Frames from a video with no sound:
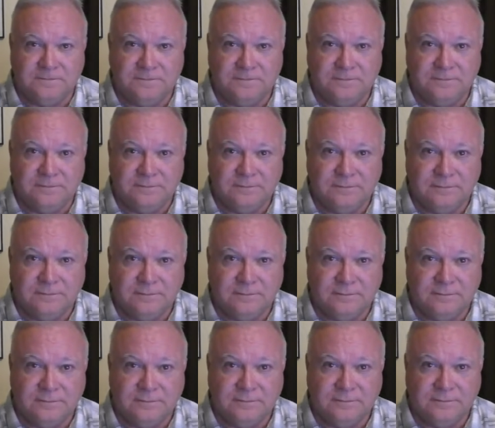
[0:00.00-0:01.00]

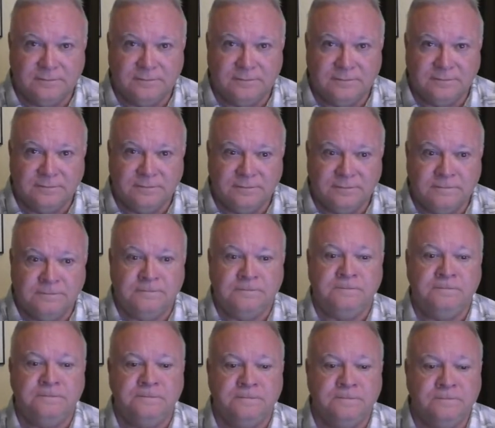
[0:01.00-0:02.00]

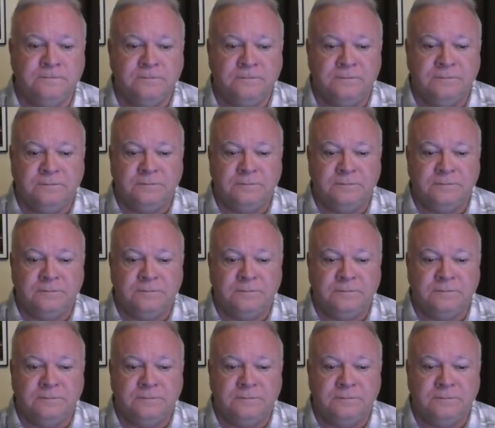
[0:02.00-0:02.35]
[no speech]